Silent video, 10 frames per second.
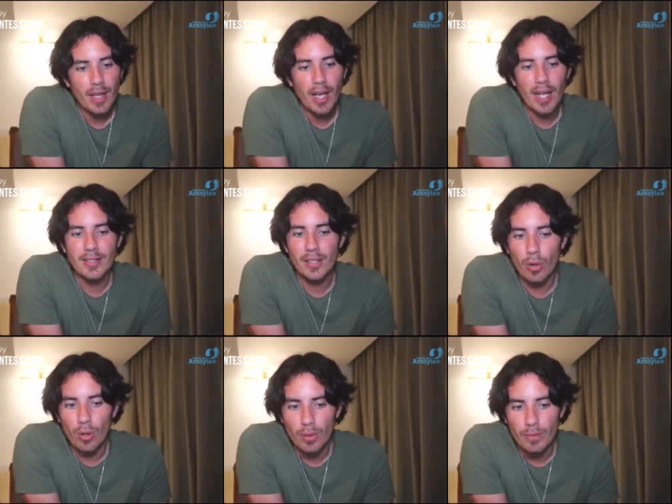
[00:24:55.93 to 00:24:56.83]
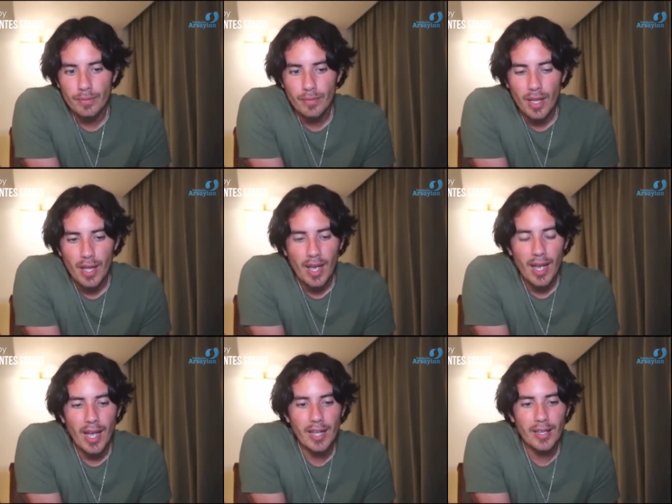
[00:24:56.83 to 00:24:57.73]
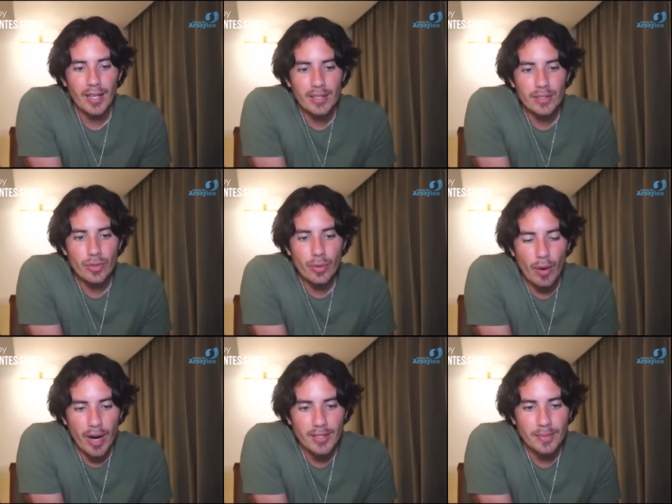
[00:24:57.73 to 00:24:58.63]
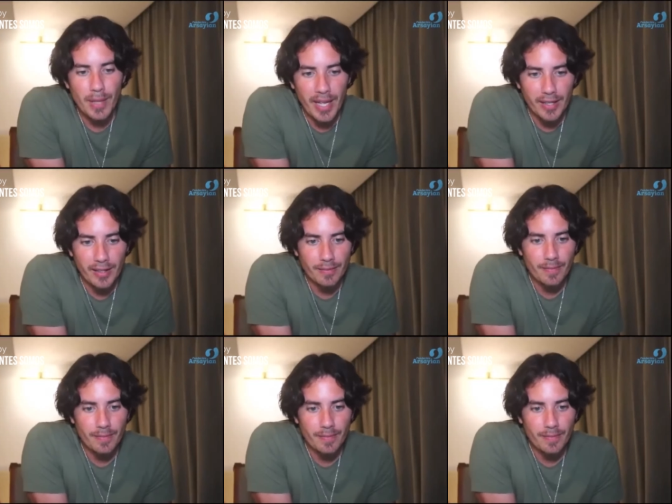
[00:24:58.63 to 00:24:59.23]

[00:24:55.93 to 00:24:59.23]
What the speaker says: has a goal, and it requires planning.